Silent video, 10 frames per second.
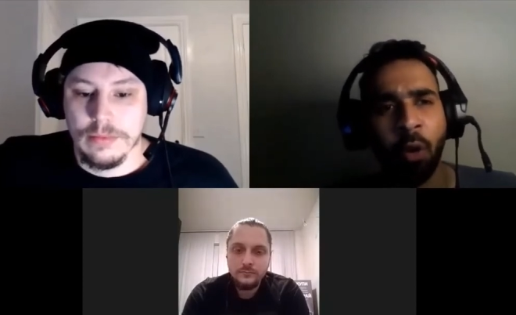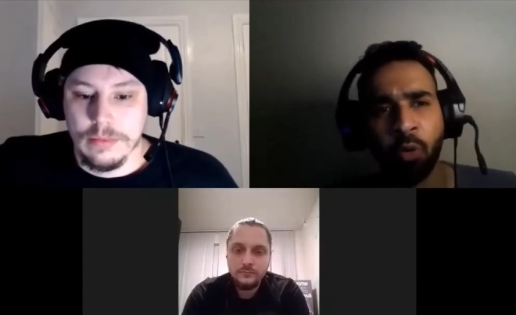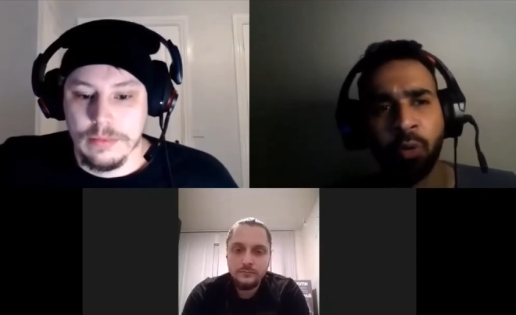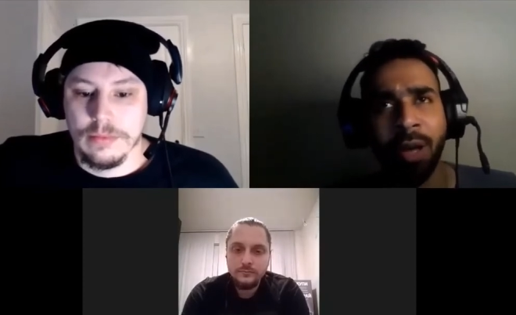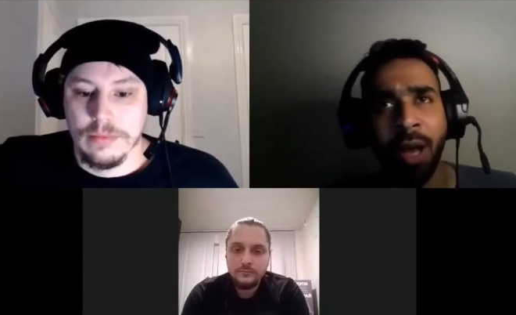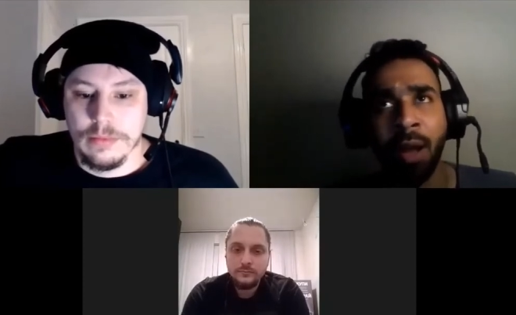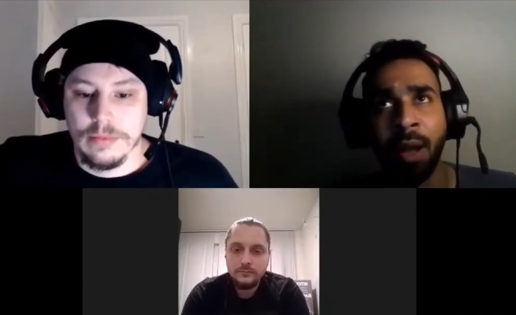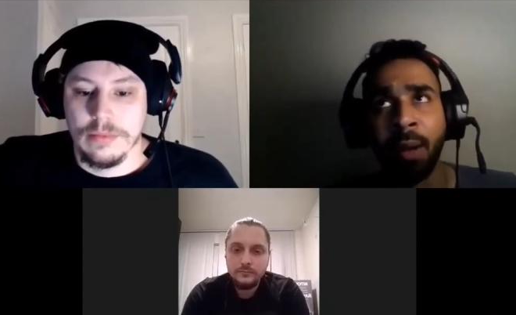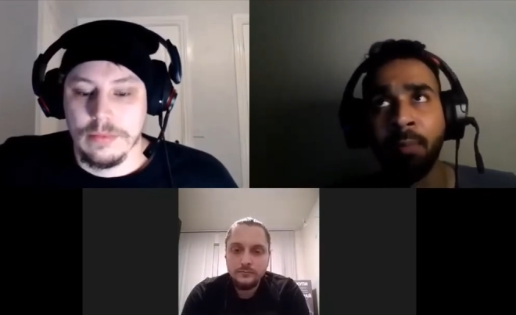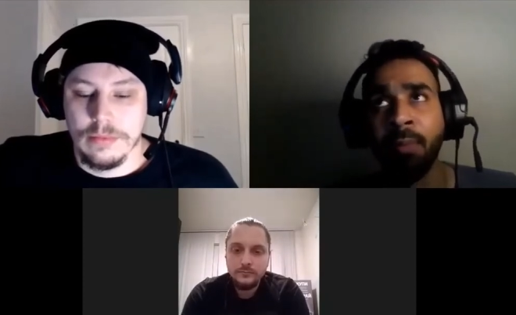Speaker 1: how to
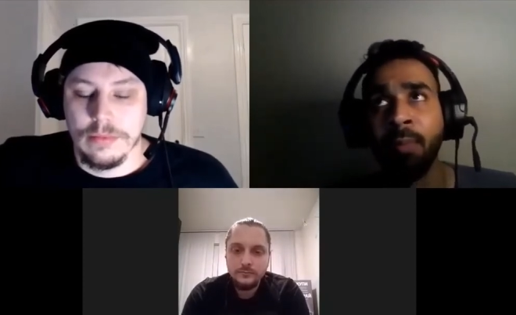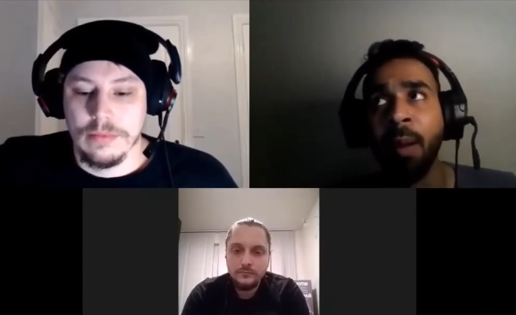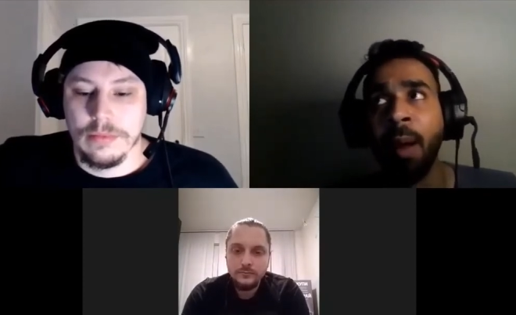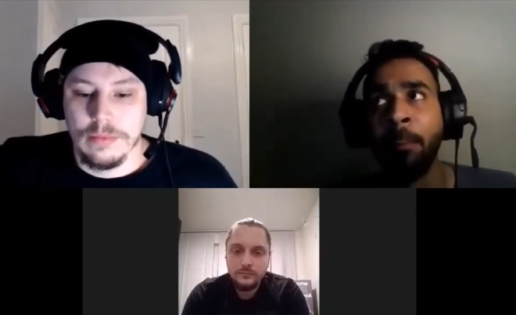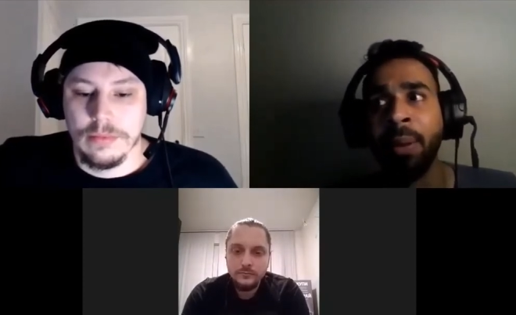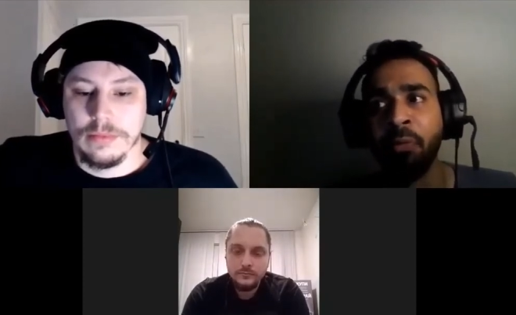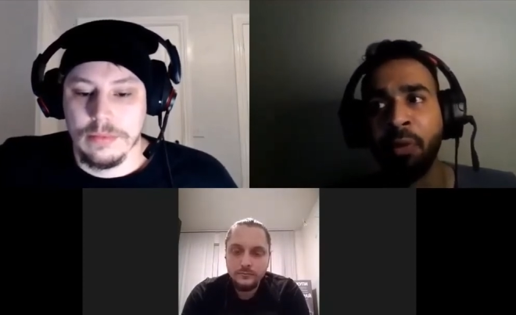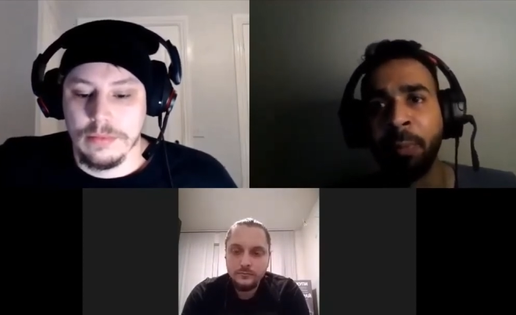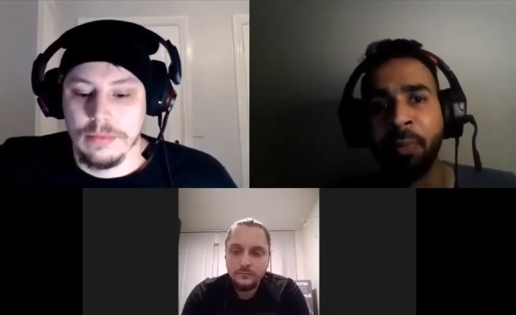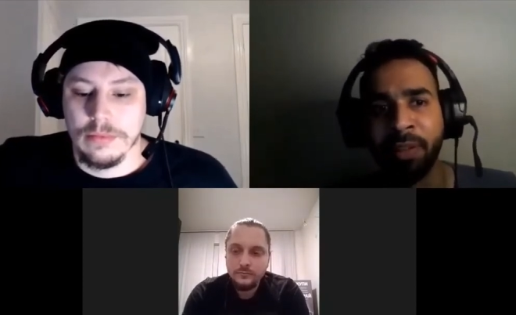uh, be
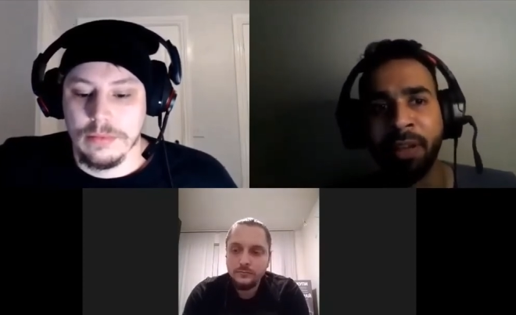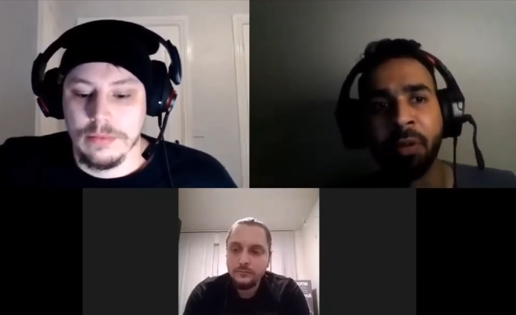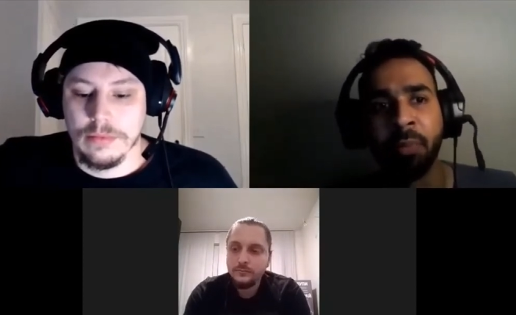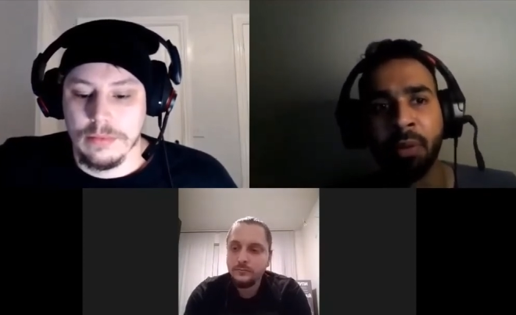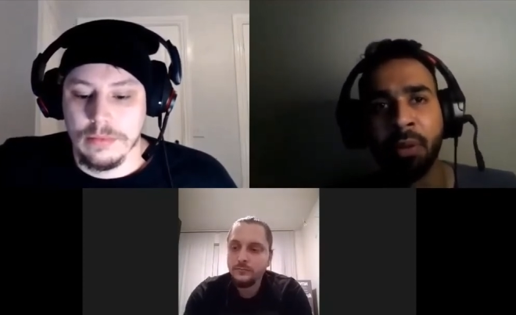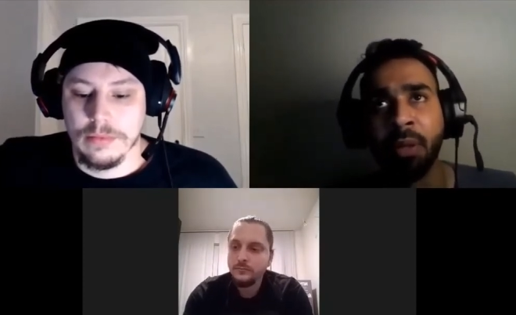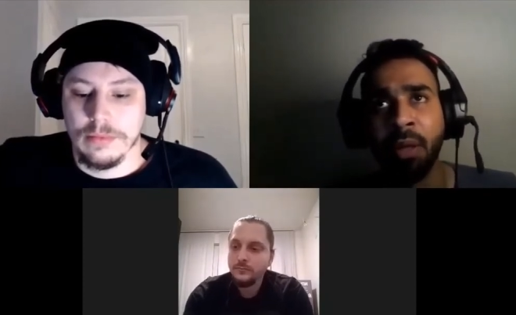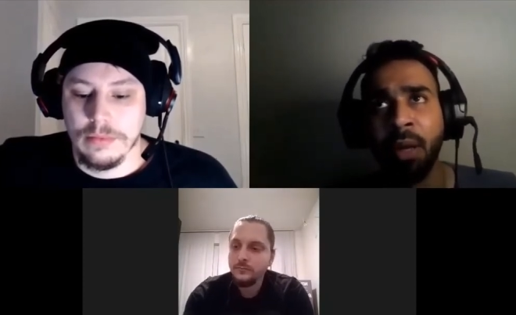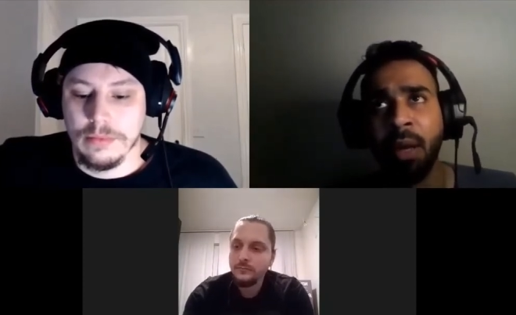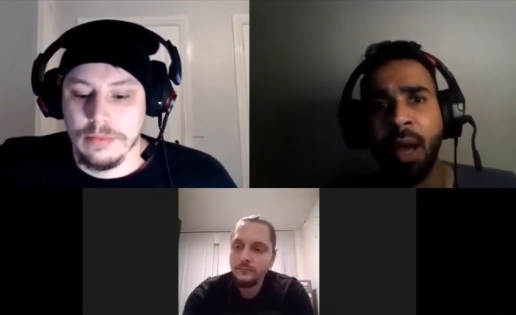very presentable,